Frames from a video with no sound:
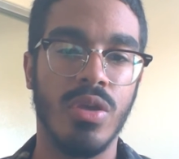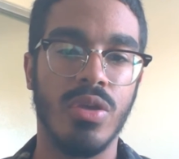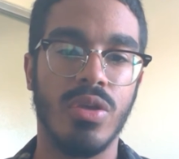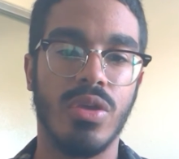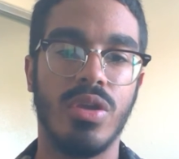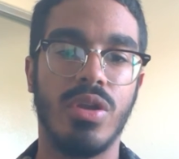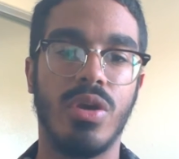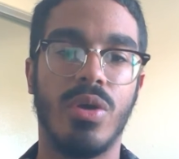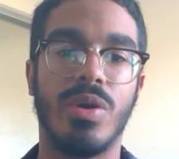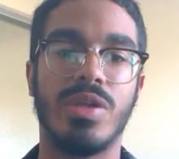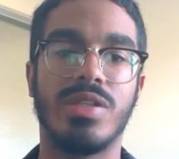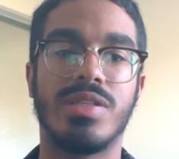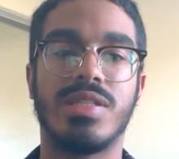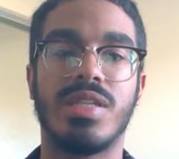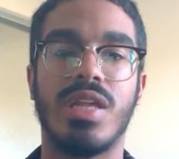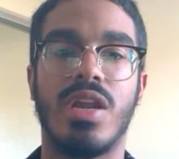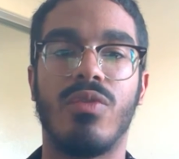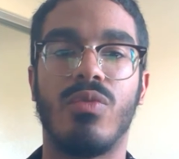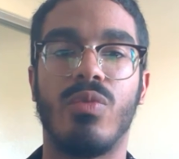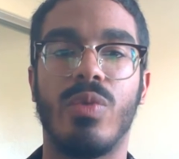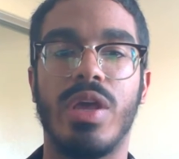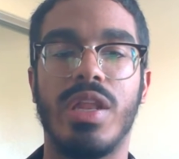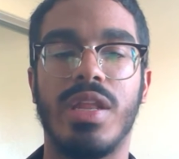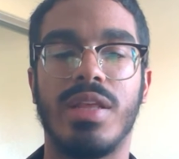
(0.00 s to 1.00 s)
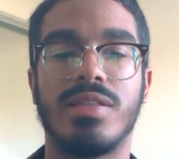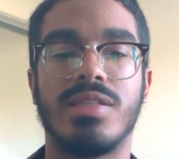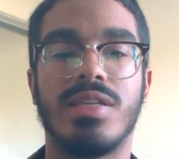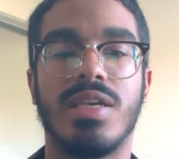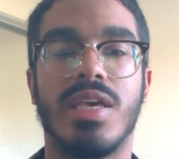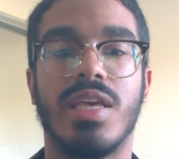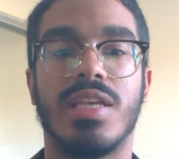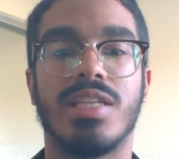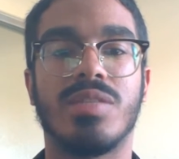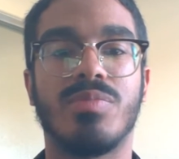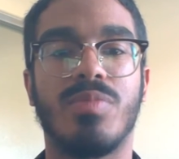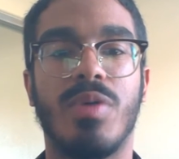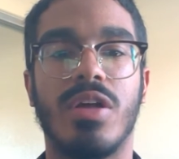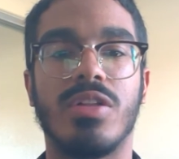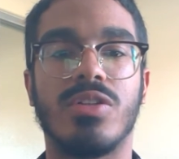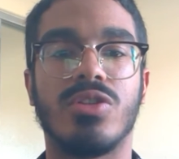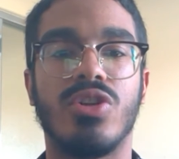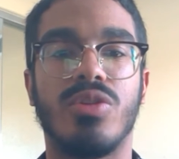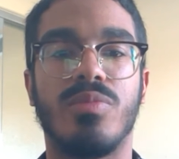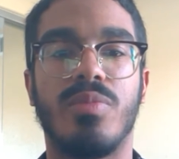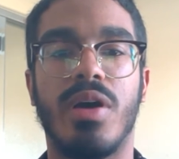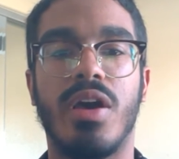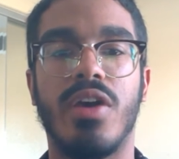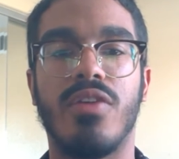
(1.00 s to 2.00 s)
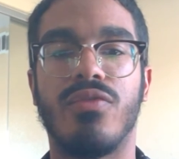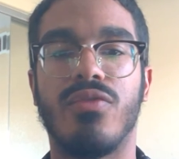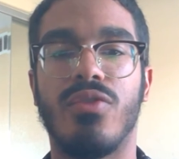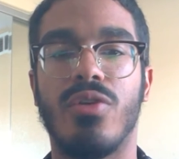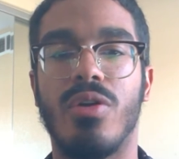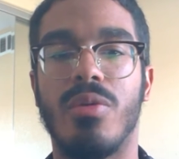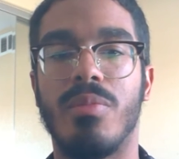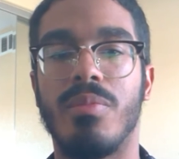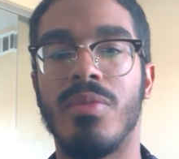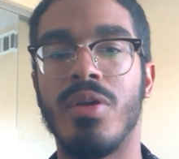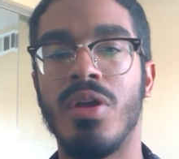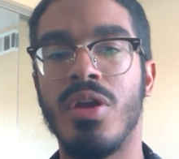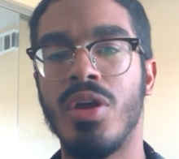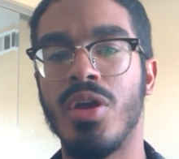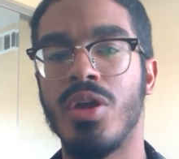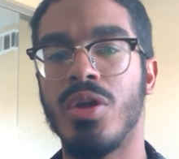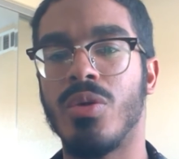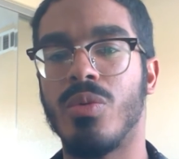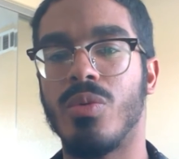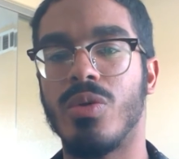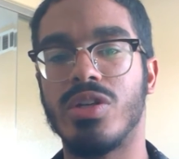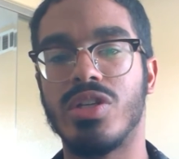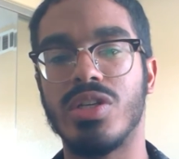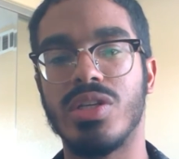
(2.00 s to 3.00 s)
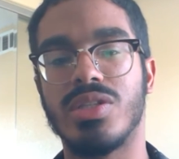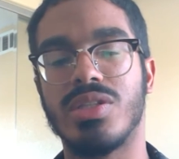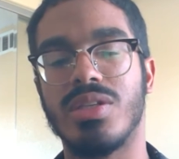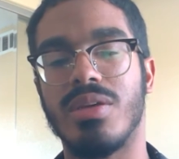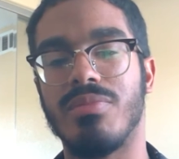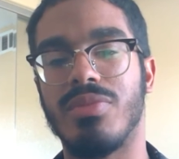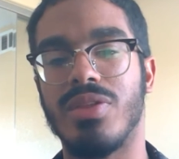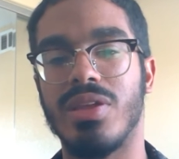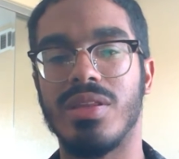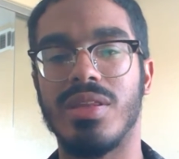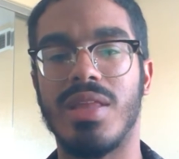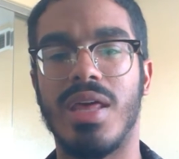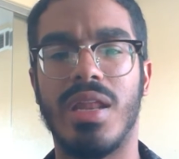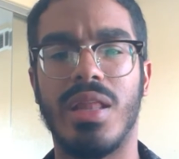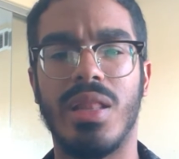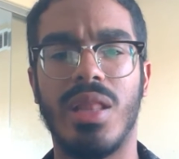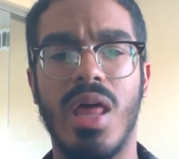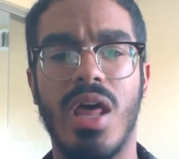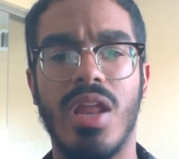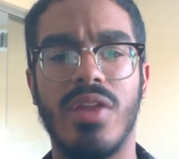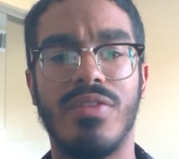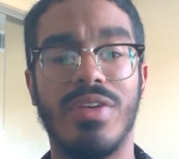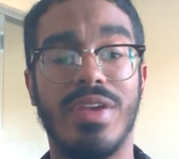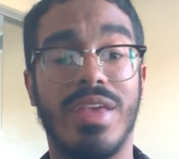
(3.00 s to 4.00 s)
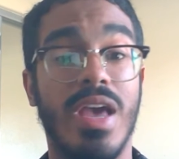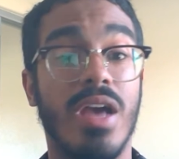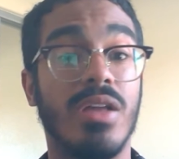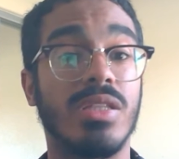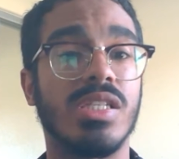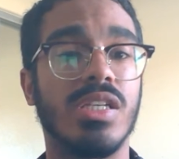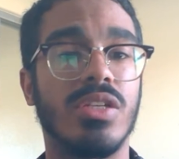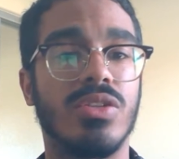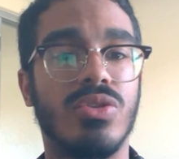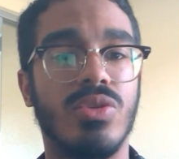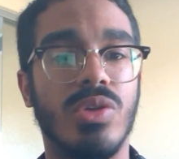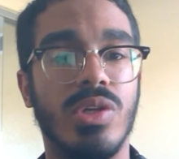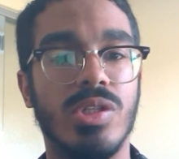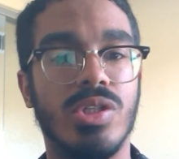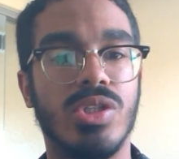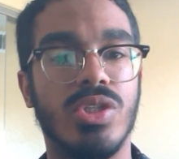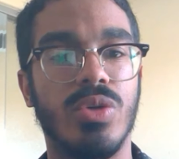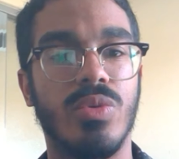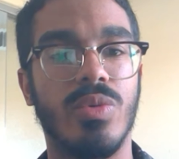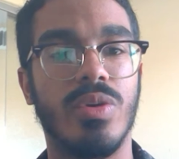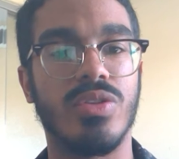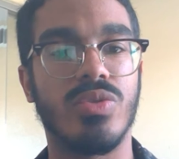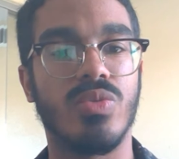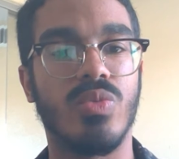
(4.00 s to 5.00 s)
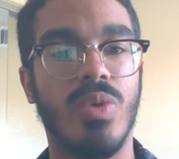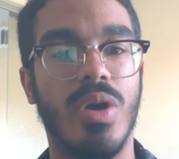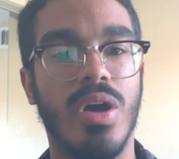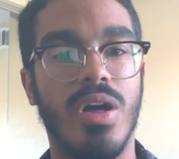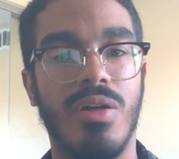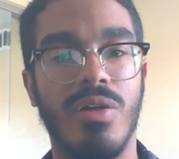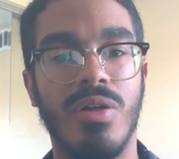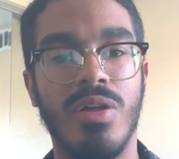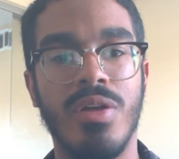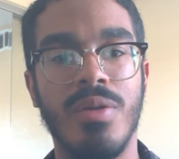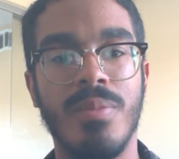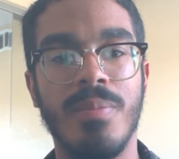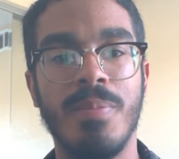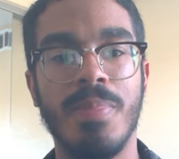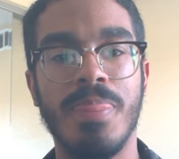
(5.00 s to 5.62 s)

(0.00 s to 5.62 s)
You know, instead of waiting to get sponsored by a firm, which is something that a lot of accounting students do as well.